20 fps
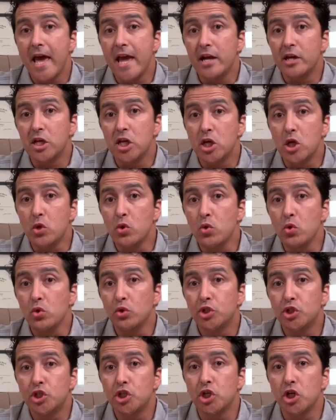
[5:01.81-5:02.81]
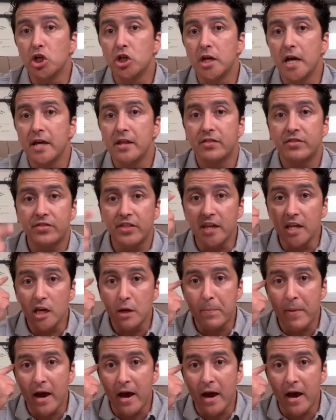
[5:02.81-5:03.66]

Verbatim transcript: and you should think